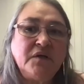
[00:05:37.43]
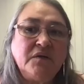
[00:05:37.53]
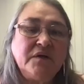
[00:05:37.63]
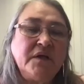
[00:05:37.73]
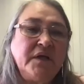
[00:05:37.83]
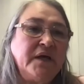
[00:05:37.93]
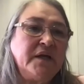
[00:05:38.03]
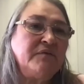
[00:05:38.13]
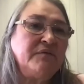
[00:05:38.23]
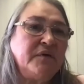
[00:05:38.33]
looking at
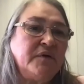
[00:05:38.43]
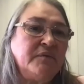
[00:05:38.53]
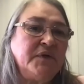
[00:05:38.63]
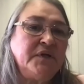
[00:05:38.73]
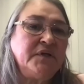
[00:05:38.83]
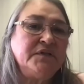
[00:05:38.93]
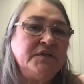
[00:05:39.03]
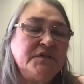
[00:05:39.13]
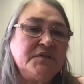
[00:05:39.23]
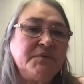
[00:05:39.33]
it from an
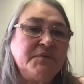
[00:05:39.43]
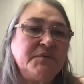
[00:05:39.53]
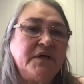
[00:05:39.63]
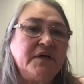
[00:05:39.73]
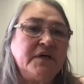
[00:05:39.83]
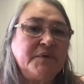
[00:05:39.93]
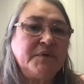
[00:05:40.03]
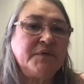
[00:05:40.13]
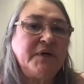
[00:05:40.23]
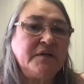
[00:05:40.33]
indigenous
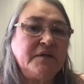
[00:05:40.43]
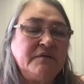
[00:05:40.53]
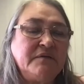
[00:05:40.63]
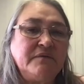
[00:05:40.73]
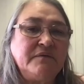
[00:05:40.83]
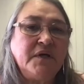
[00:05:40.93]
perspective,